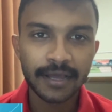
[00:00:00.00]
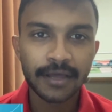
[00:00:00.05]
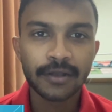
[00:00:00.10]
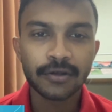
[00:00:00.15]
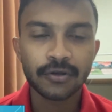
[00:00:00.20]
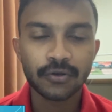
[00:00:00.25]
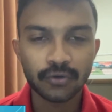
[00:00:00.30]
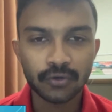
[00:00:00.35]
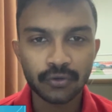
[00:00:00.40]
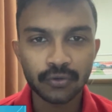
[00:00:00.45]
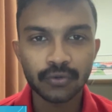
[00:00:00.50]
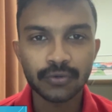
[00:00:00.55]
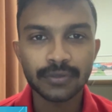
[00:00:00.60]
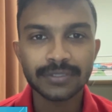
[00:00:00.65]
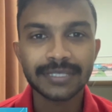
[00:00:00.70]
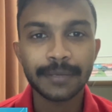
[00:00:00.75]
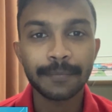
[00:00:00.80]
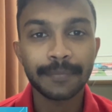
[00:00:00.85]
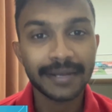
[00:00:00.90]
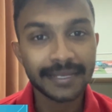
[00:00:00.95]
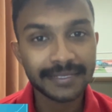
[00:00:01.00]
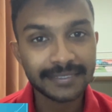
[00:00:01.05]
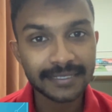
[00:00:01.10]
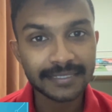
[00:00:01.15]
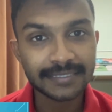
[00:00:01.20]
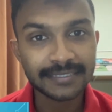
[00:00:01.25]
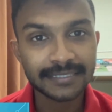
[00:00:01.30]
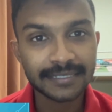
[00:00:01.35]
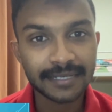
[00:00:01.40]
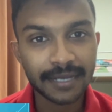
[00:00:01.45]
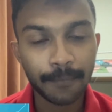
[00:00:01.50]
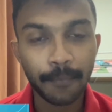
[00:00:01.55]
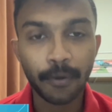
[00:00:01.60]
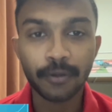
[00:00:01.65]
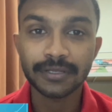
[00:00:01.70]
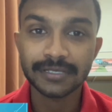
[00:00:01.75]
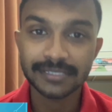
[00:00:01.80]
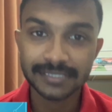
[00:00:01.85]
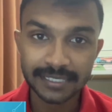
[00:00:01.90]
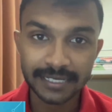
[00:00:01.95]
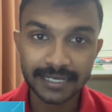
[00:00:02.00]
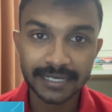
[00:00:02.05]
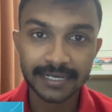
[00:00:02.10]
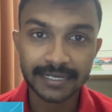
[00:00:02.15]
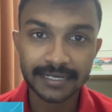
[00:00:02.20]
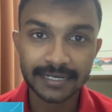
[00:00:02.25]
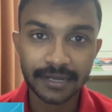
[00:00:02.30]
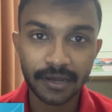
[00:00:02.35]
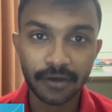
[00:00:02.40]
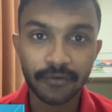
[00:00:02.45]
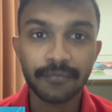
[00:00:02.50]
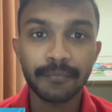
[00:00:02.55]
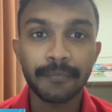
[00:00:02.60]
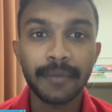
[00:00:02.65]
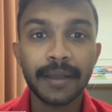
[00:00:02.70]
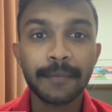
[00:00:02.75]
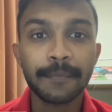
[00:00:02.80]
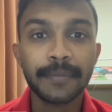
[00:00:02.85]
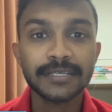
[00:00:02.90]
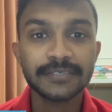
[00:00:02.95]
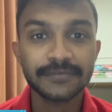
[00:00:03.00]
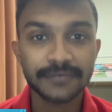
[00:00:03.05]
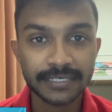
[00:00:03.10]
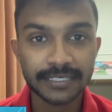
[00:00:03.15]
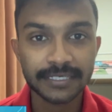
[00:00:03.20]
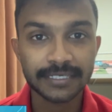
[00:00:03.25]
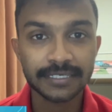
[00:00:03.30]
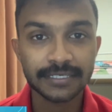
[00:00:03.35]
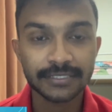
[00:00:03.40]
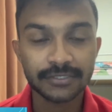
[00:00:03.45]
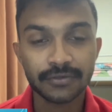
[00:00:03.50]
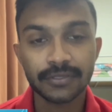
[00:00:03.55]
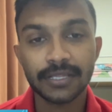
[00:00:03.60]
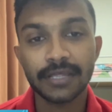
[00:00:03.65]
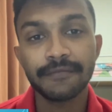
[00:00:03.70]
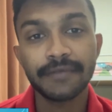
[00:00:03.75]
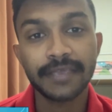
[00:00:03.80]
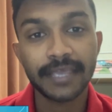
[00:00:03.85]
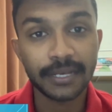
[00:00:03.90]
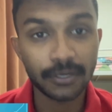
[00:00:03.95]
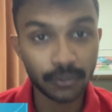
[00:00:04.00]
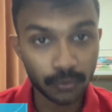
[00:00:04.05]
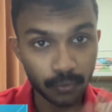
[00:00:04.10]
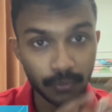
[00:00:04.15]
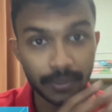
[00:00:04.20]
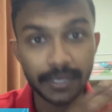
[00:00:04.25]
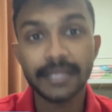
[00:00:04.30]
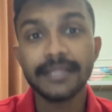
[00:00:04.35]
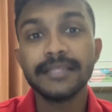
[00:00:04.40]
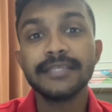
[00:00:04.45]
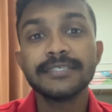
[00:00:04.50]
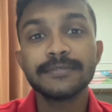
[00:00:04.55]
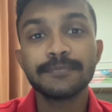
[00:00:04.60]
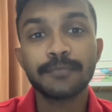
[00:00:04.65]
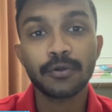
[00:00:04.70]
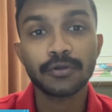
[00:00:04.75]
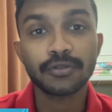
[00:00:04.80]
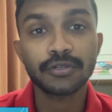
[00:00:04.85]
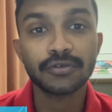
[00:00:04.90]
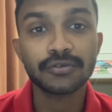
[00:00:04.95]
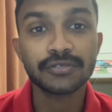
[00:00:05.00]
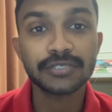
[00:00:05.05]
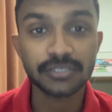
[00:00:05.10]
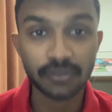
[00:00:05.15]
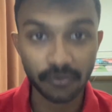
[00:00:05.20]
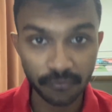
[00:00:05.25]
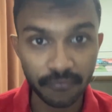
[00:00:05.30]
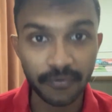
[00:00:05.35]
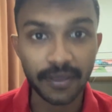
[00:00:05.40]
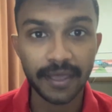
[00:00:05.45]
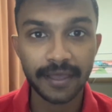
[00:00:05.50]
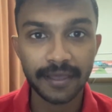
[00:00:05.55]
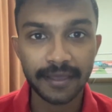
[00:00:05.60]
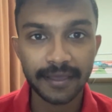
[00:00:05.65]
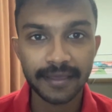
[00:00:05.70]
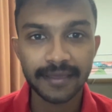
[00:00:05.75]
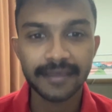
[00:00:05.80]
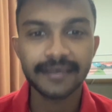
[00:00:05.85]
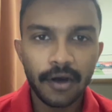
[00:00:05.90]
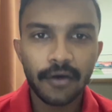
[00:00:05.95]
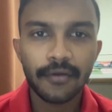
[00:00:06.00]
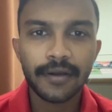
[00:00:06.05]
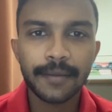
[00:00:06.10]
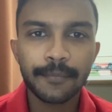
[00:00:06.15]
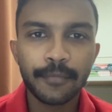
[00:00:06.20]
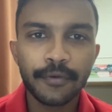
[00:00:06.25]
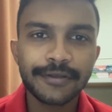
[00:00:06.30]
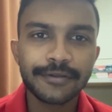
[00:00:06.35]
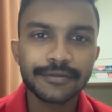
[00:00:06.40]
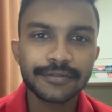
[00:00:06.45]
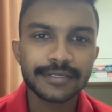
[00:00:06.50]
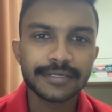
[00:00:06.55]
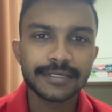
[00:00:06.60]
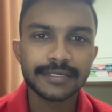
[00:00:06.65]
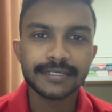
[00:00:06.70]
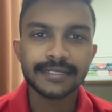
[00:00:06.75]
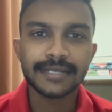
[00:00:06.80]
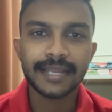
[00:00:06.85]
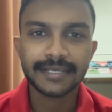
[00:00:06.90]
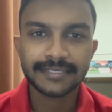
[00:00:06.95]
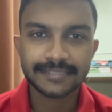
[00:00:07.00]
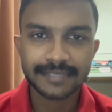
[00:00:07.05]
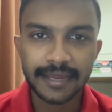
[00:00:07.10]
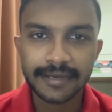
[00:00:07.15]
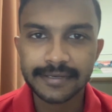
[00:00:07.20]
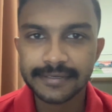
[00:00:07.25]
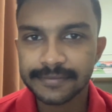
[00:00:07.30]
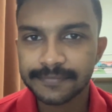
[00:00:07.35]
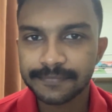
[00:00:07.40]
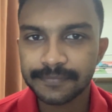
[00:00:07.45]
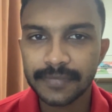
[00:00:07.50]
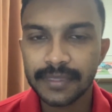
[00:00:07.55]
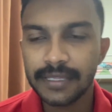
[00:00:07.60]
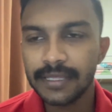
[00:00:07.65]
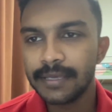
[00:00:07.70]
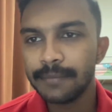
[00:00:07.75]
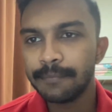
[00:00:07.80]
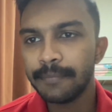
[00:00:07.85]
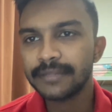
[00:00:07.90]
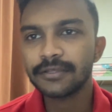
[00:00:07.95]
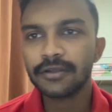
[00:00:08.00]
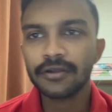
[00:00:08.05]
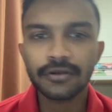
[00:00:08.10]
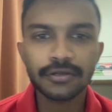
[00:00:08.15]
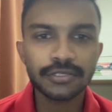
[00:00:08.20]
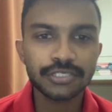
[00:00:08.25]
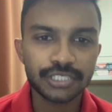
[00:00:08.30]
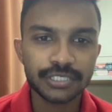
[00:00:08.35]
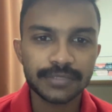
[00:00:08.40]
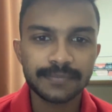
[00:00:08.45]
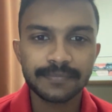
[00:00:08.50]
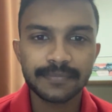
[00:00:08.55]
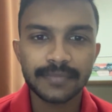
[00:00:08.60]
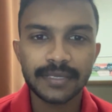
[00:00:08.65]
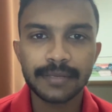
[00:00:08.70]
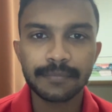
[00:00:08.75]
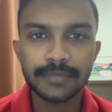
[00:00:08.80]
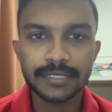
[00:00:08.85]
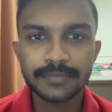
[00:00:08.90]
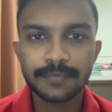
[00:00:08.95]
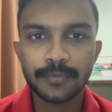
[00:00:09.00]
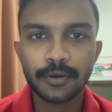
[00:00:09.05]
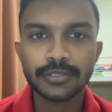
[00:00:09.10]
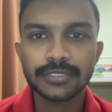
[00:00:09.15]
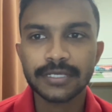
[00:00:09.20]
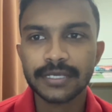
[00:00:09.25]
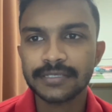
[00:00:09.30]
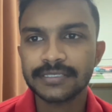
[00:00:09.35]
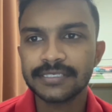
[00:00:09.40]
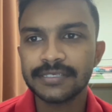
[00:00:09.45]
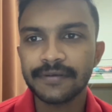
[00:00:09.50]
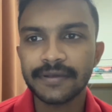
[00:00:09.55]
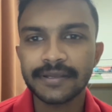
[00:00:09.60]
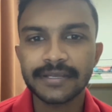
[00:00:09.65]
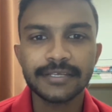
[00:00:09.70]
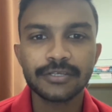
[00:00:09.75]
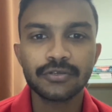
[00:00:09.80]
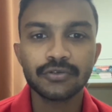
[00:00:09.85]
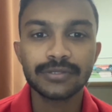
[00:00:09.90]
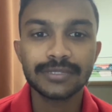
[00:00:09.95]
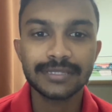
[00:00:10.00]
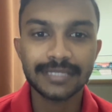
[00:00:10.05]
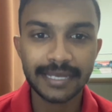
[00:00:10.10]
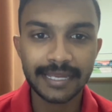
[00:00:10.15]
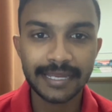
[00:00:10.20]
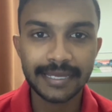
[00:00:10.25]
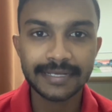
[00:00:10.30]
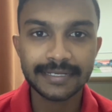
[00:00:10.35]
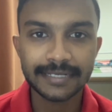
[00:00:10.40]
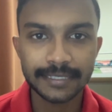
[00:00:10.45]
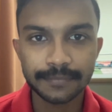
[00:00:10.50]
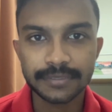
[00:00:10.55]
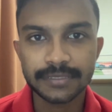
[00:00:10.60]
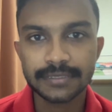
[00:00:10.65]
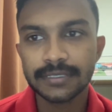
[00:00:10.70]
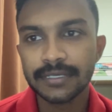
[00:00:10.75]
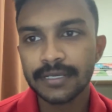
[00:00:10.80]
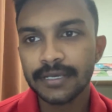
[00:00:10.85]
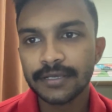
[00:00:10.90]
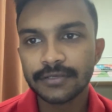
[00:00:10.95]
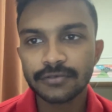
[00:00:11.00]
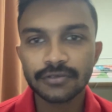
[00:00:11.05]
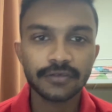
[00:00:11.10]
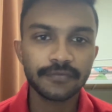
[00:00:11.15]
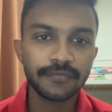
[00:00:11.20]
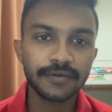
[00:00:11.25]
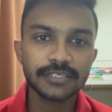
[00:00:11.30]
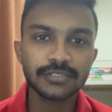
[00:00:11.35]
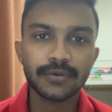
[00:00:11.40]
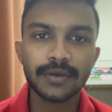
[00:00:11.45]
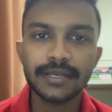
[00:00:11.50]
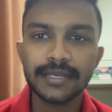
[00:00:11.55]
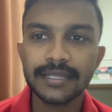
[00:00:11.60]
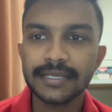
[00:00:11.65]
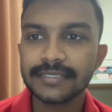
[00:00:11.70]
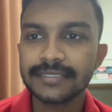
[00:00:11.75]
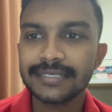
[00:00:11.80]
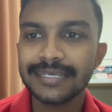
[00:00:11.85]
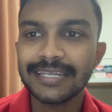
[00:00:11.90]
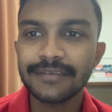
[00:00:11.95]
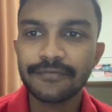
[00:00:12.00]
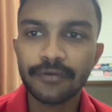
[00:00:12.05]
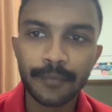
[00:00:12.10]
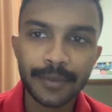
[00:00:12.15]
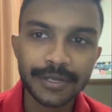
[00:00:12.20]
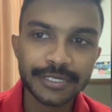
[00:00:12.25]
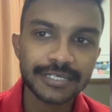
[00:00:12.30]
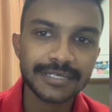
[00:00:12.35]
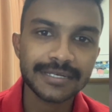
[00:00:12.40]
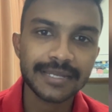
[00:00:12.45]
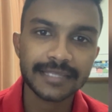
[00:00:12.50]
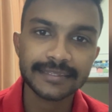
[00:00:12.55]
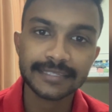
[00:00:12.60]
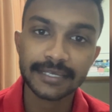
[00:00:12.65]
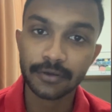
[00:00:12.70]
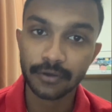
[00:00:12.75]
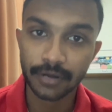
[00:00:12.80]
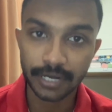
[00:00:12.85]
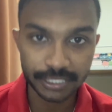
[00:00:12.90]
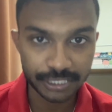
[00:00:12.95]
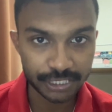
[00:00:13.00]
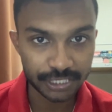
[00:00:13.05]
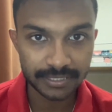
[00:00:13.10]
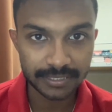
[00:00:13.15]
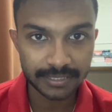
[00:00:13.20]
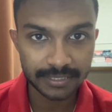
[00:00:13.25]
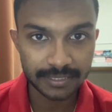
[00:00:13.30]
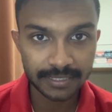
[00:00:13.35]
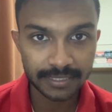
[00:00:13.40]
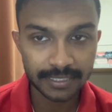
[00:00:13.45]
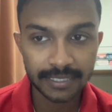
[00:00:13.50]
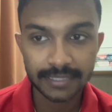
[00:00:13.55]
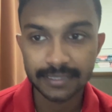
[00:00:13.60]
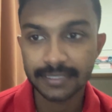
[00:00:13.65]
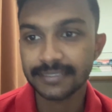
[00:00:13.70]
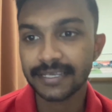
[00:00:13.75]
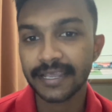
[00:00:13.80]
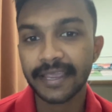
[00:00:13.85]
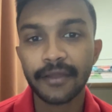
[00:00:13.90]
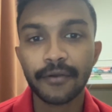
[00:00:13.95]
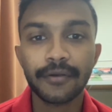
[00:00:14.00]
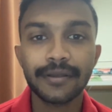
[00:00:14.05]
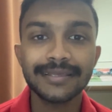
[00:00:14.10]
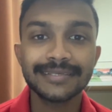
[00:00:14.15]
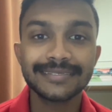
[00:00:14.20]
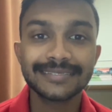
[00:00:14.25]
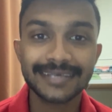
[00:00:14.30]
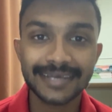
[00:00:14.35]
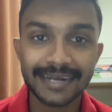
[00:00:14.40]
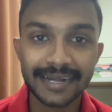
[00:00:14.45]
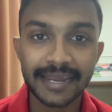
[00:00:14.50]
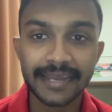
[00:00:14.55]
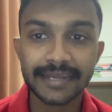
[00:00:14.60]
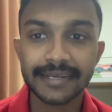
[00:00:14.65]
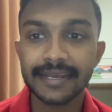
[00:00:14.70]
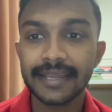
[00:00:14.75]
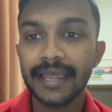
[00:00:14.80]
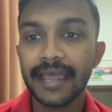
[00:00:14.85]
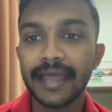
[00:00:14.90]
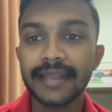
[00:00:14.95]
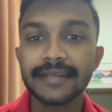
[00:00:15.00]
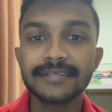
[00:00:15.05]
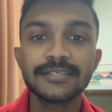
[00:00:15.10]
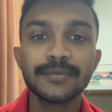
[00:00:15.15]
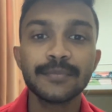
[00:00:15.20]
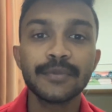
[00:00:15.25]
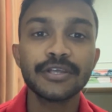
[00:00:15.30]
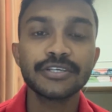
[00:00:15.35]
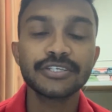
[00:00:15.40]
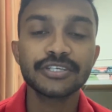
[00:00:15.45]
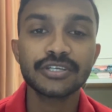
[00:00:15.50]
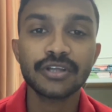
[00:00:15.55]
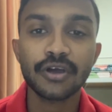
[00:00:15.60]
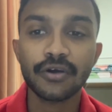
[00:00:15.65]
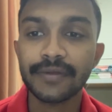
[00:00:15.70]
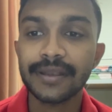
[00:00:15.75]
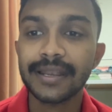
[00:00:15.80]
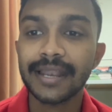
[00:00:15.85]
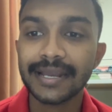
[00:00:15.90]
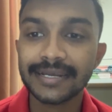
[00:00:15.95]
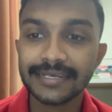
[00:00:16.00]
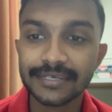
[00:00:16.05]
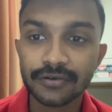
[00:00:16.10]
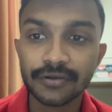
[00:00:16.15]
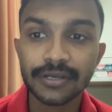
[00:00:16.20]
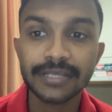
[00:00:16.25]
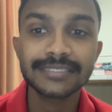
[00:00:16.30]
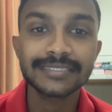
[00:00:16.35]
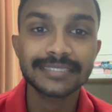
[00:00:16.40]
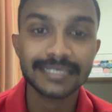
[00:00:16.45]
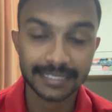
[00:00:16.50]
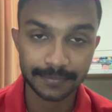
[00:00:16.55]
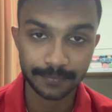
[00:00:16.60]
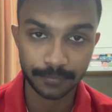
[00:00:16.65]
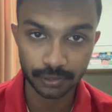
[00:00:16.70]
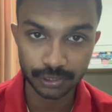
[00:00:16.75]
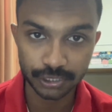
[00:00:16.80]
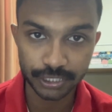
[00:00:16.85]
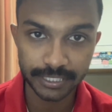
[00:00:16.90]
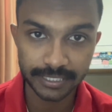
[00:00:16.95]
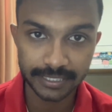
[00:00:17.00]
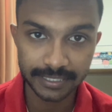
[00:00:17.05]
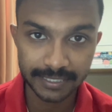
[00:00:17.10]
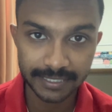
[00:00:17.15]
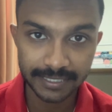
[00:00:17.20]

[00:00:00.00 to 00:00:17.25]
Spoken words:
to do some research about the circuit of bandpass filter so that we can do in this Proteus software. Alright, moving to the next slide. Methodology in this project is divided into three terms. So the first one is information data collection. The second one is create and simulation of an electronic circuit project.